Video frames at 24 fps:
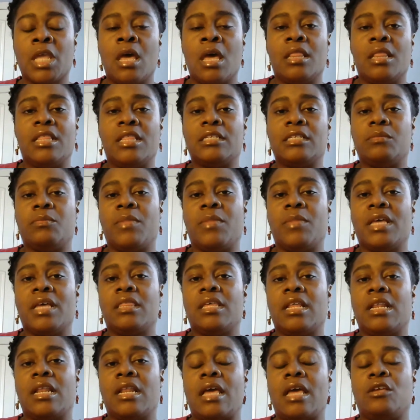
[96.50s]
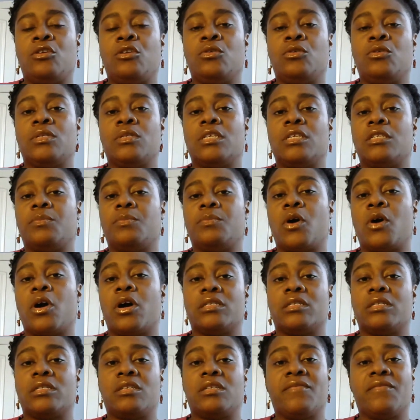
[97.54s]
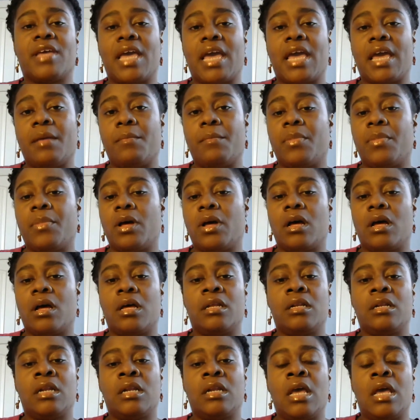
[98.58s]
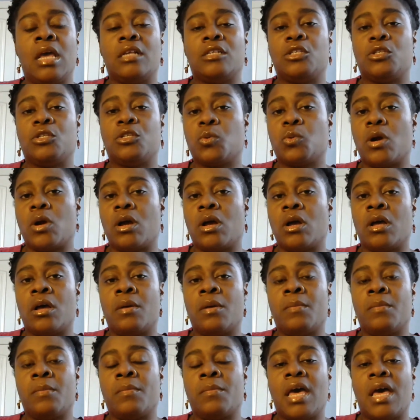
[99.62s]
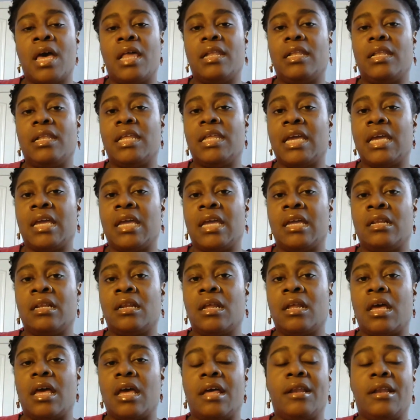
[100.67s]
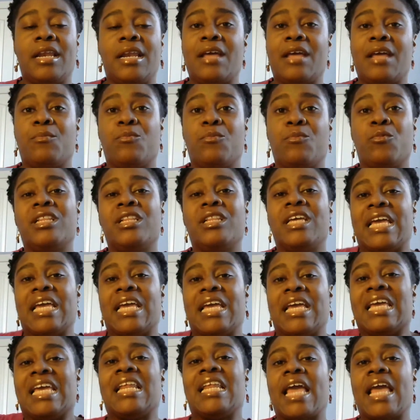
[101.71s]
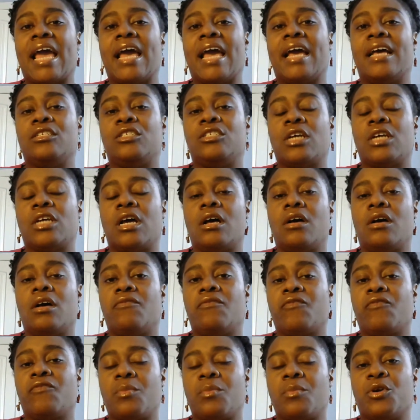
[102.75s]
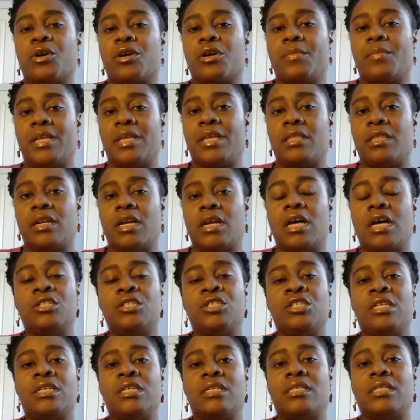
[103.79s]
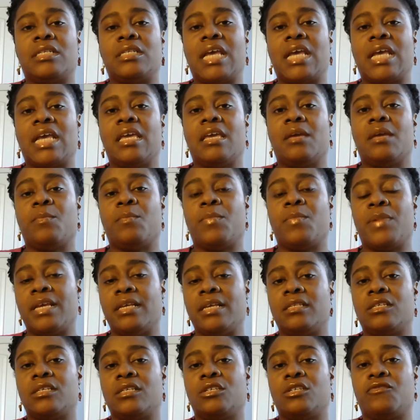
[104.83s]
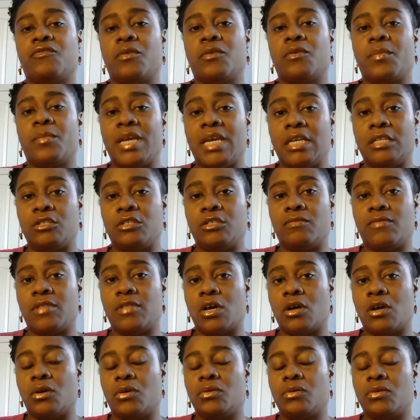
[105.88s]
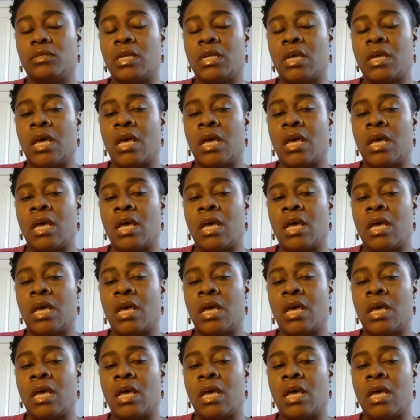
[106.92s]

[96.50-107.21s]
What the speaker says: This method uses parts of Kanban, Scrum, Lean, and really any Agile framework or methodology. It's taking pieces from each of those.